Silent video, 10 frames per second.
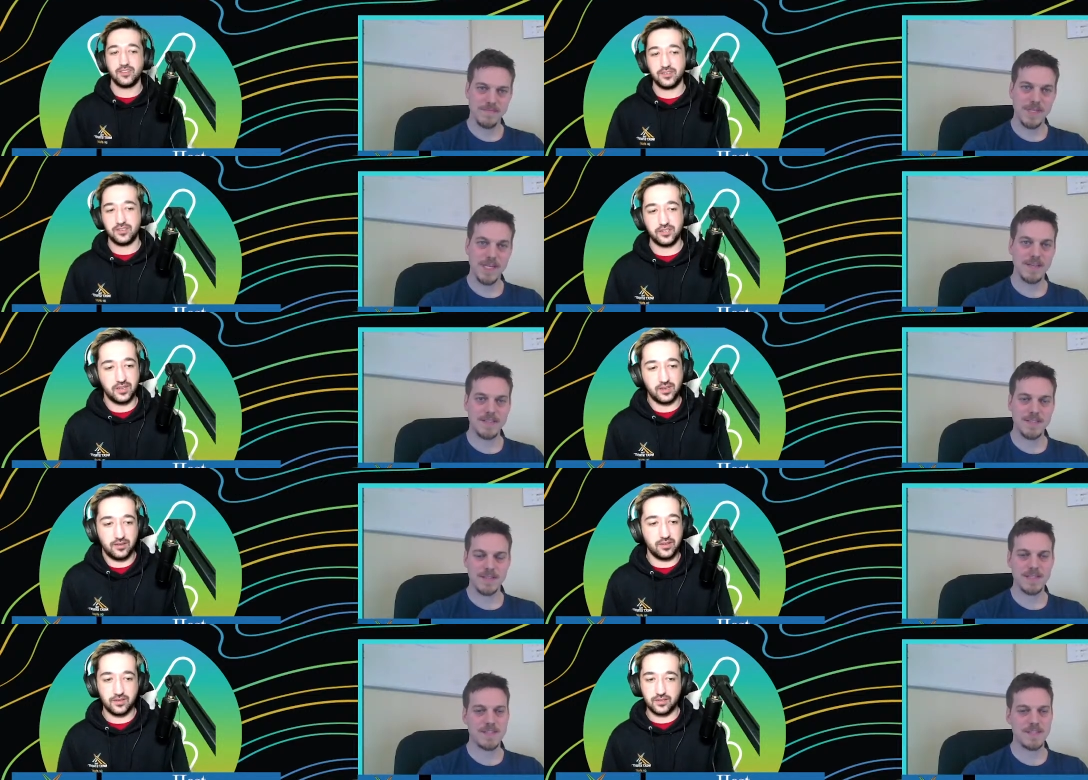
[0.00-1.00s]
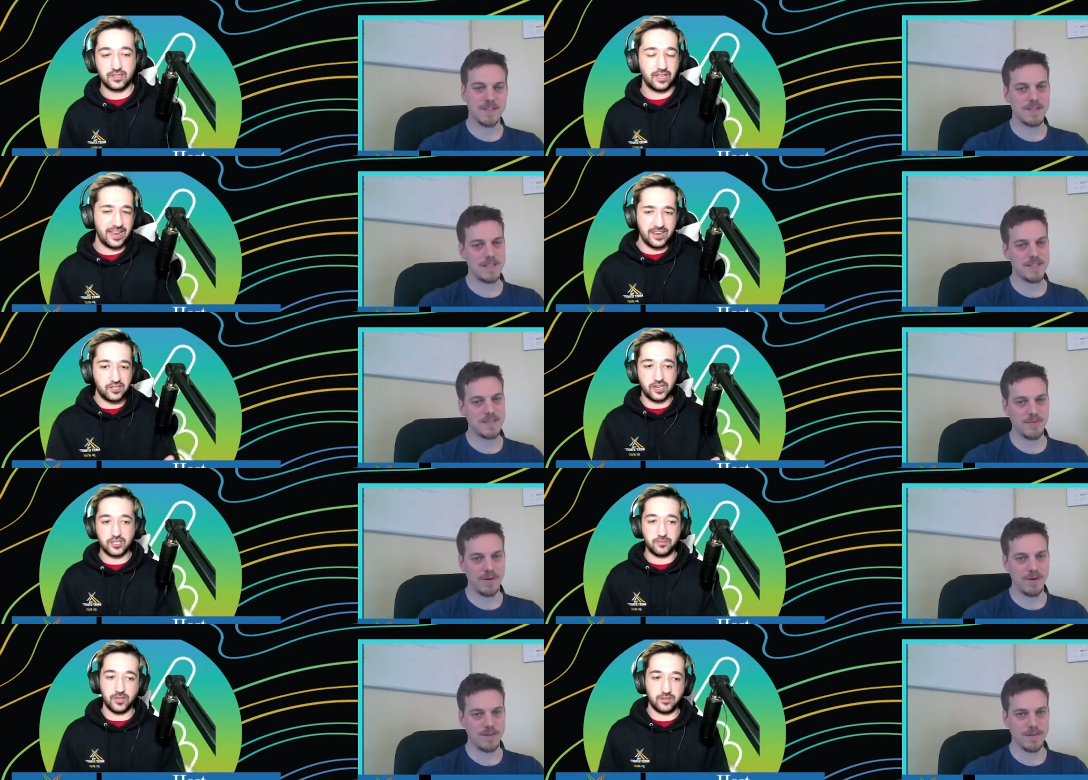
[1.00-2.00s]
Speaker 1: Yeah, that's a, that's a good Slight that's a good one,
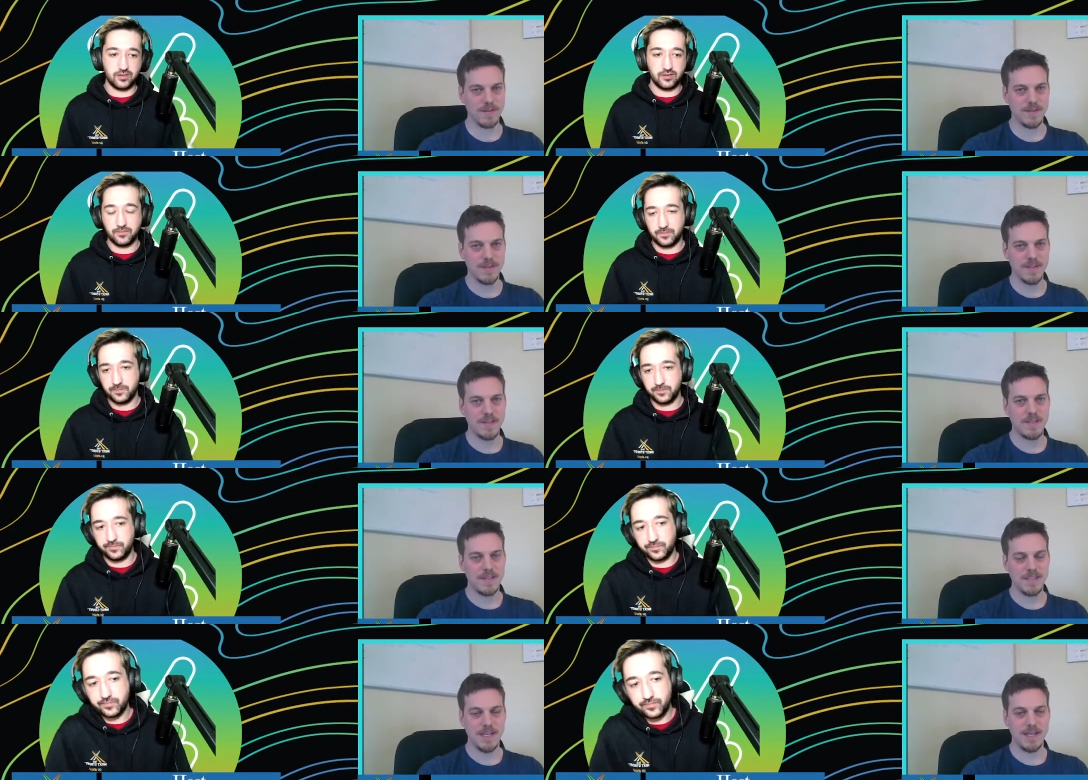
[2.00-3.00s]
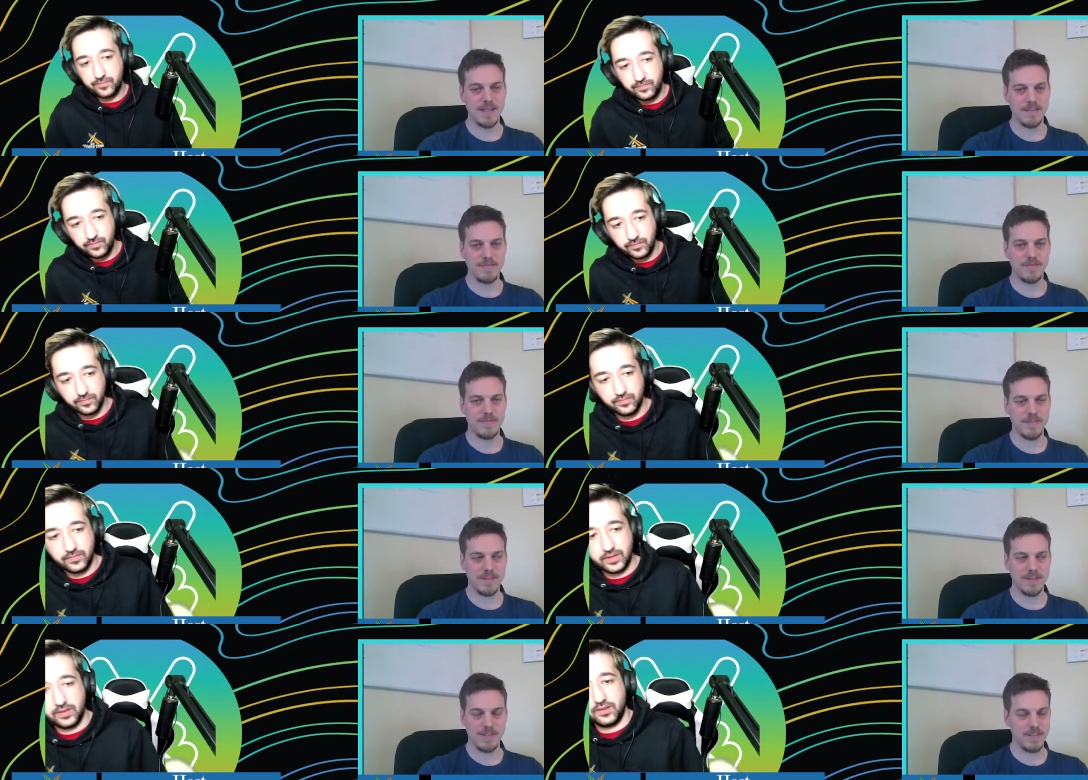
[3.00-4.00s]
Arthur.
Speaker 2: Yeah, if
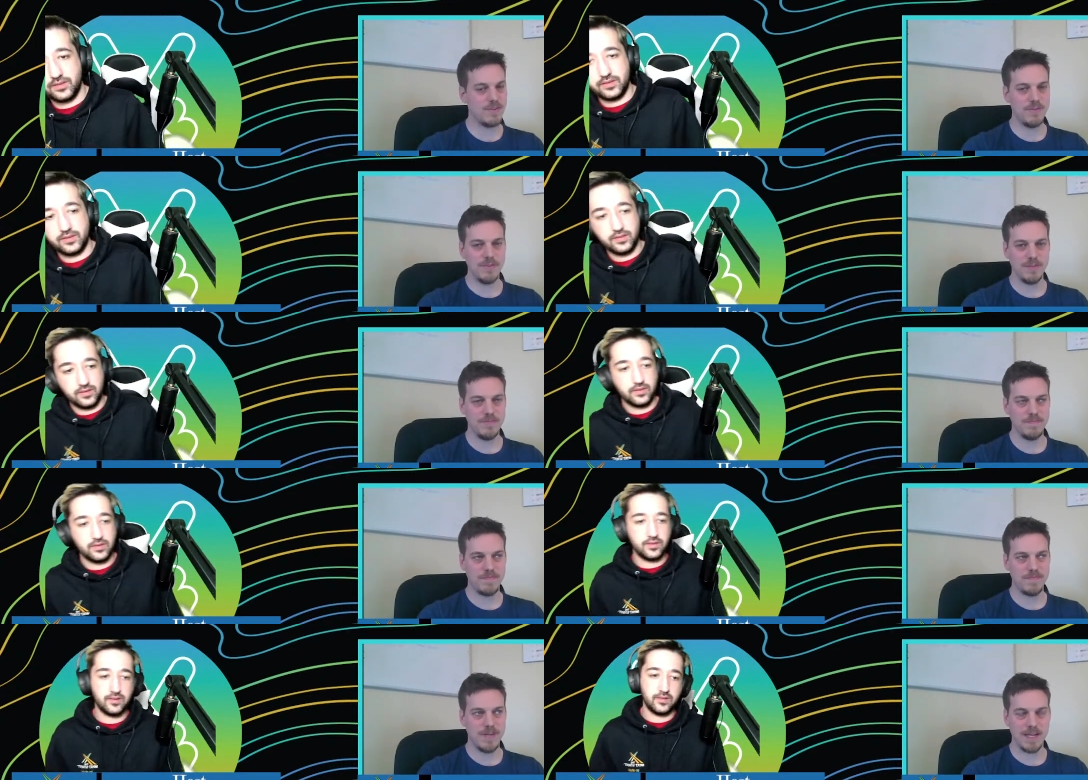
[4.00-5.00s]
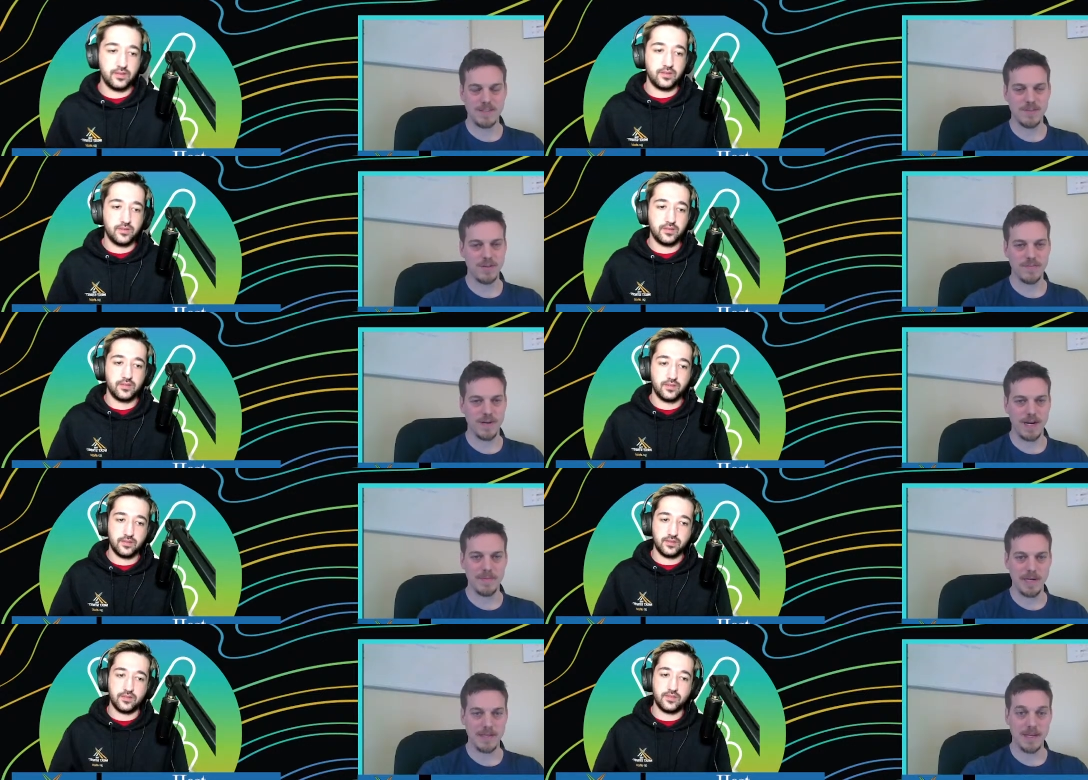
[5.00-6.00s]
you, you I totally forgot
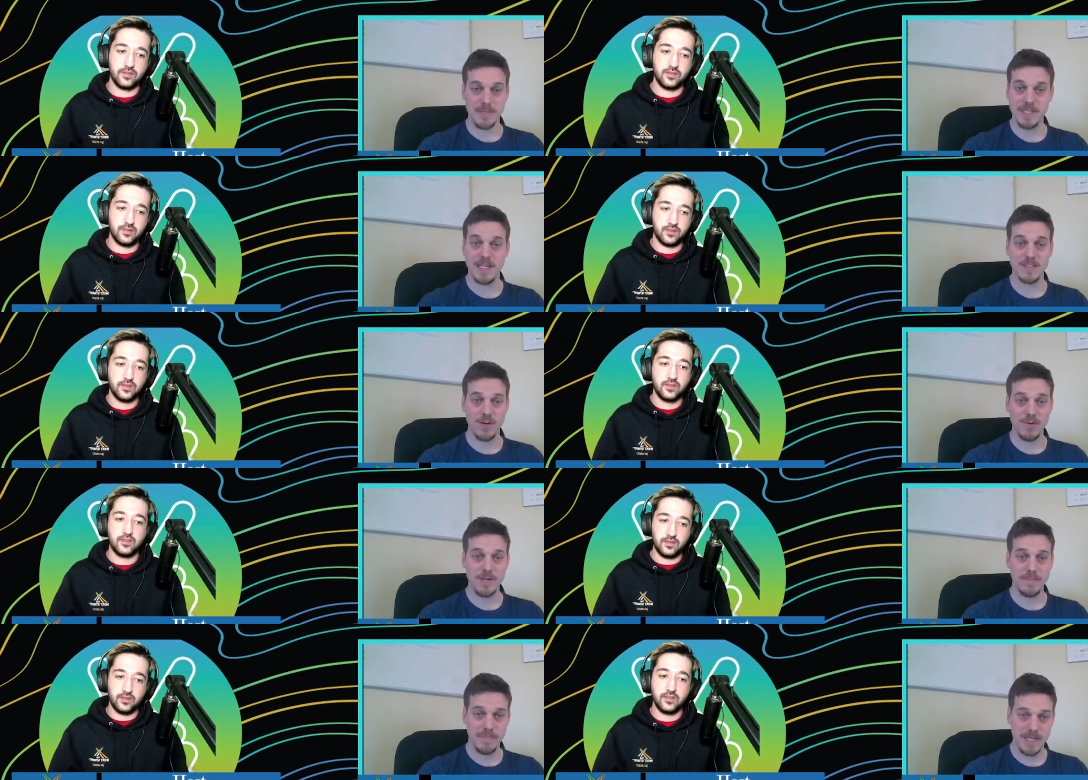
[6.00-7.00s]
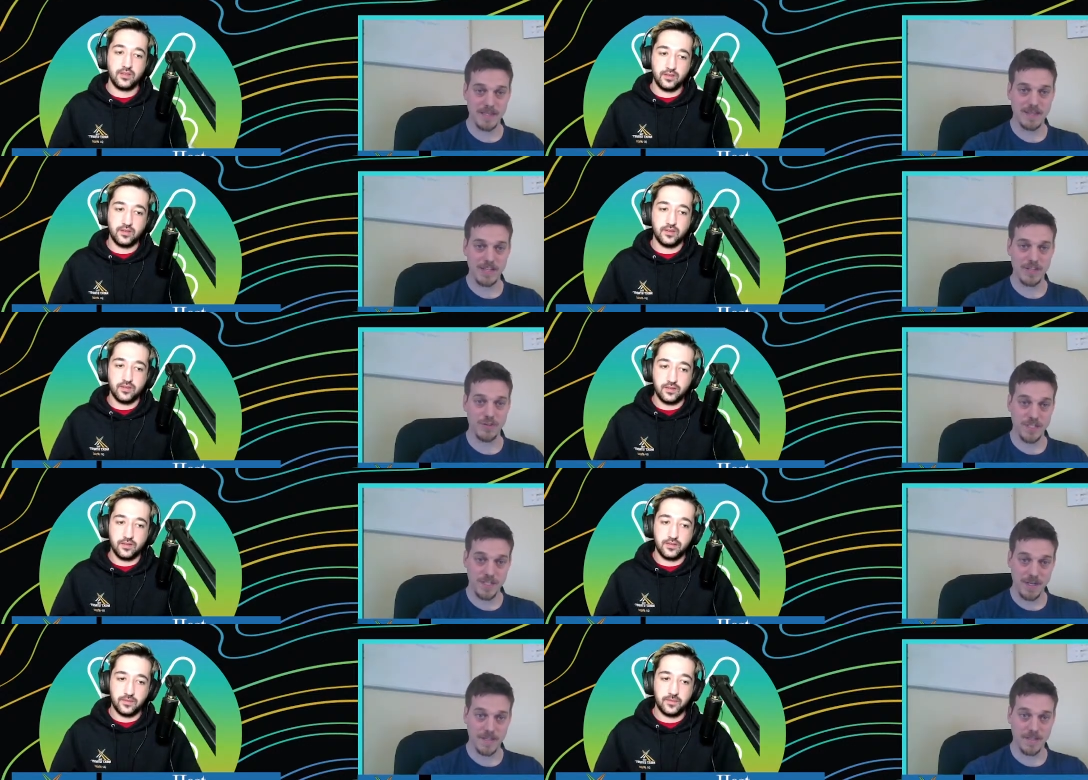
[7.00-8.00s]
about that, but yes, don't admit that you're
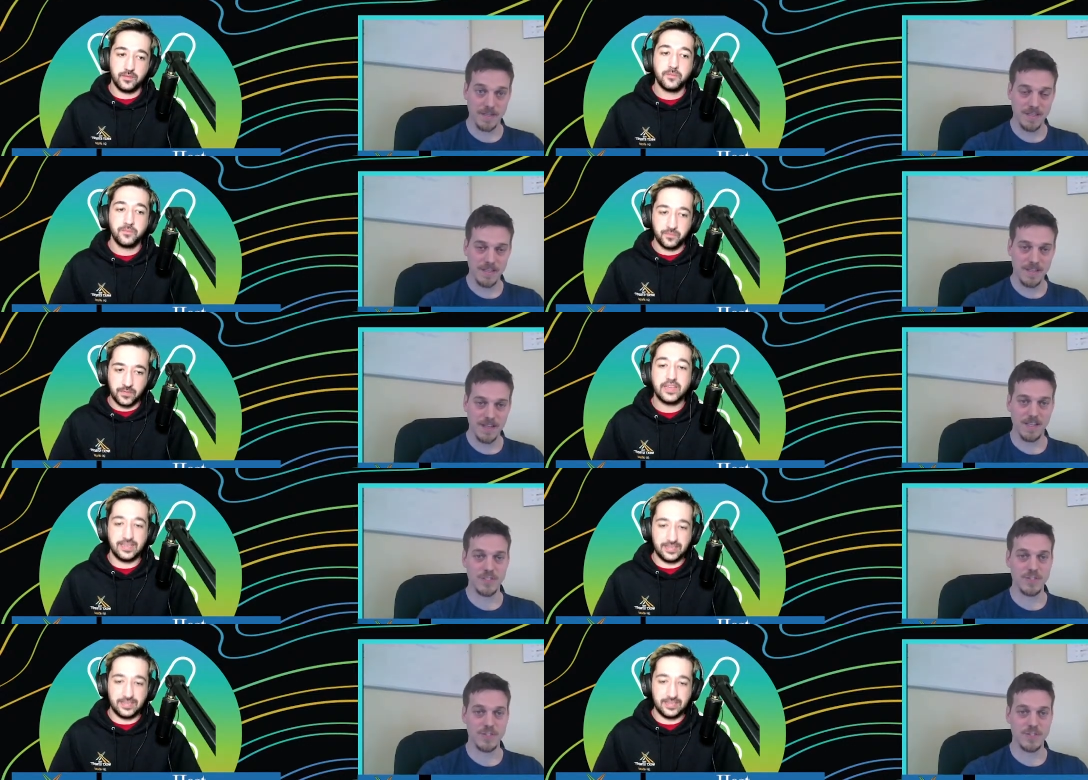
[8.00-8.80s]
done unless